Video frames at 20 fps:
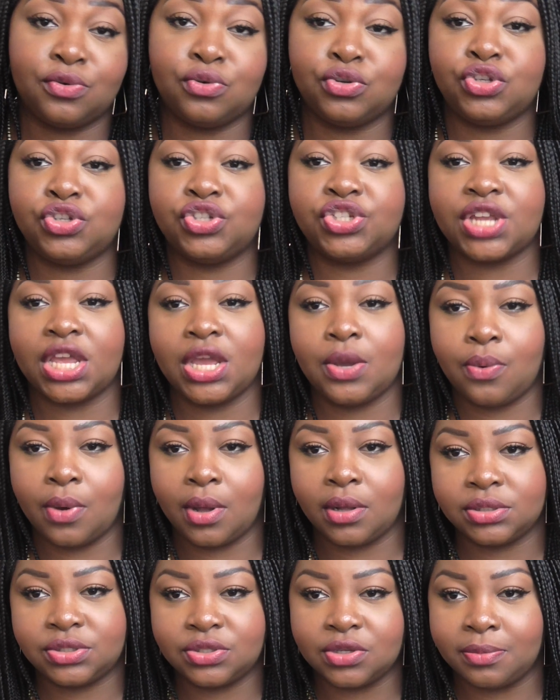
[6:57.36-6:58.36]
Of course, you shake
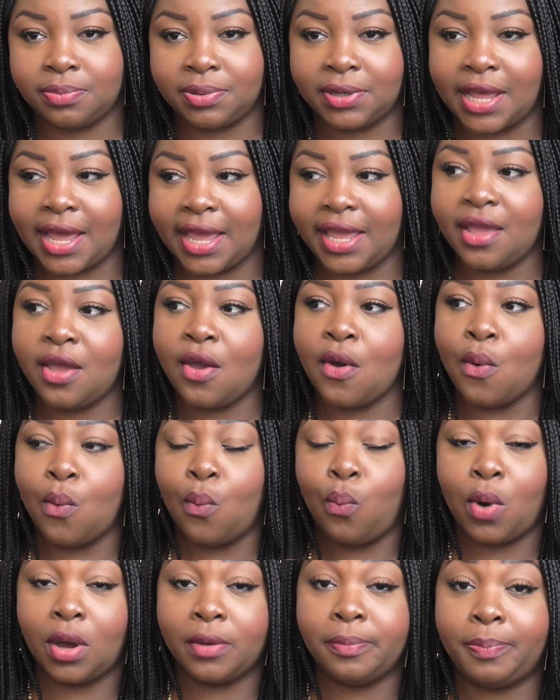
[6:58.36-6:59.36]
well to apply.
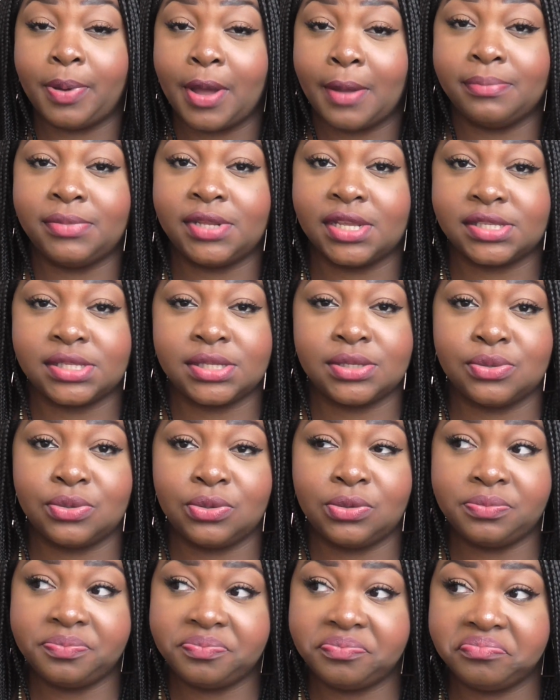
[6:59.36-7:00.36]
One pump does it
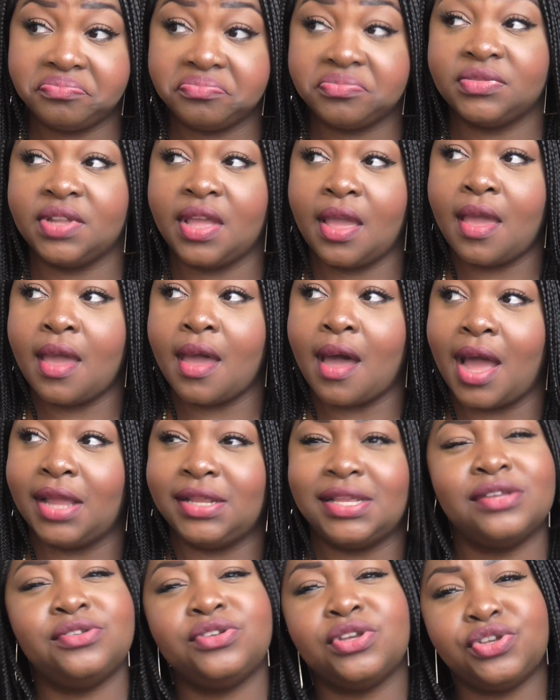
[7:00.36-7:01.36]
all. I
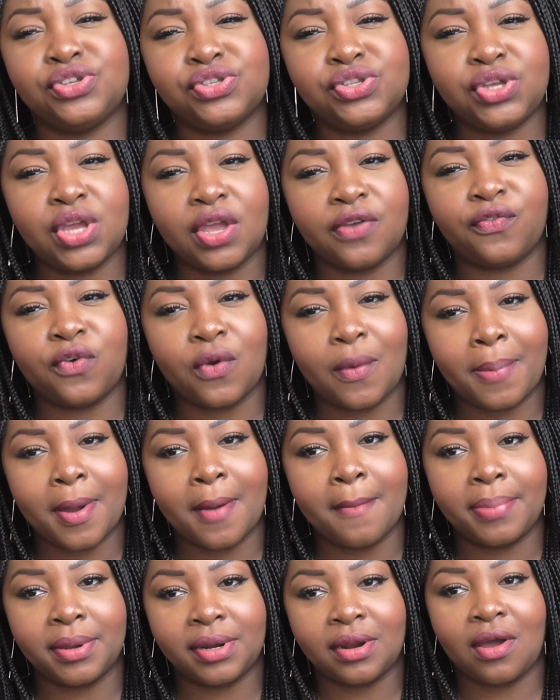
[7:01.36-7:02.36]
usually go for a
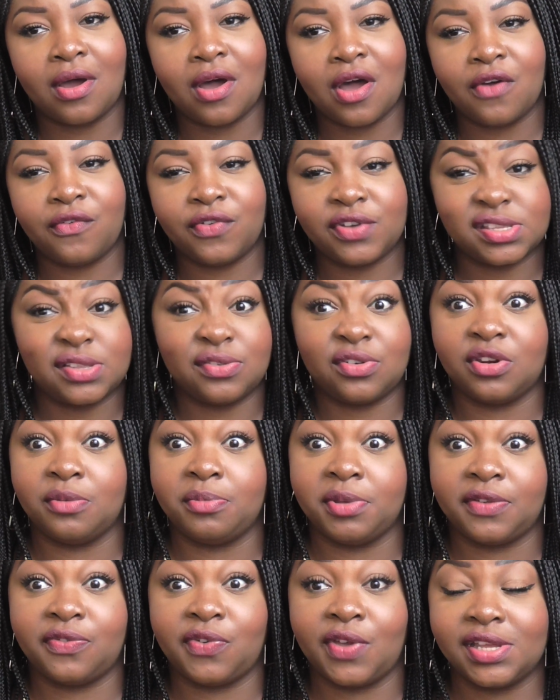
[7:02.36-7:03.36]
pump and a half because I've got a
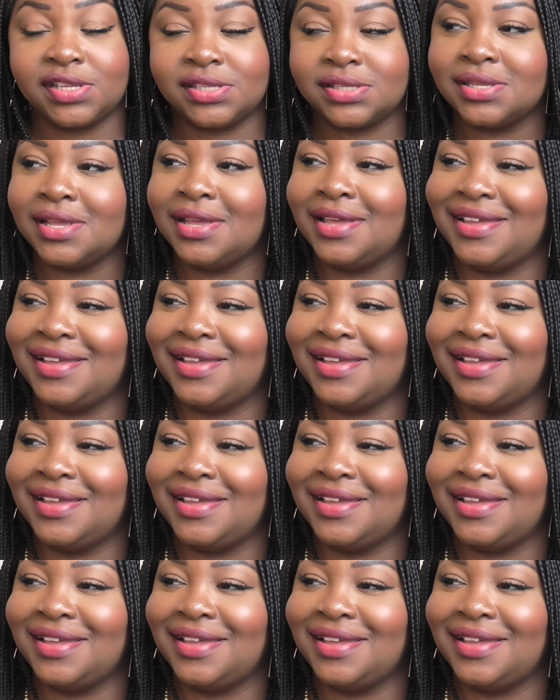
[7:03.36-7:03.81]
big face.